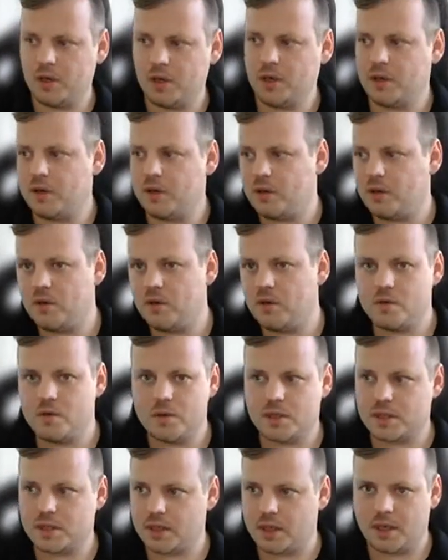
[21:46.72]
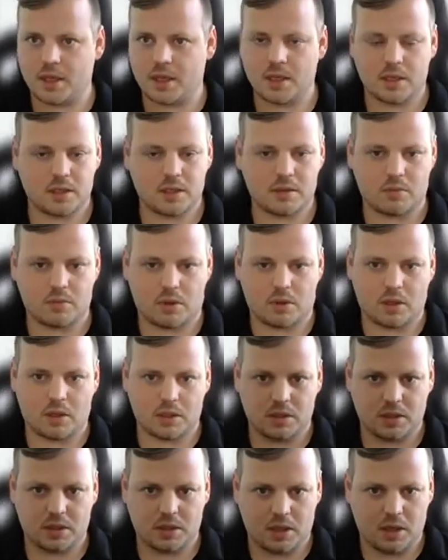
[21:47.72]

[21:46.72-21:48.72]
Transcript: we need to use is, well, let's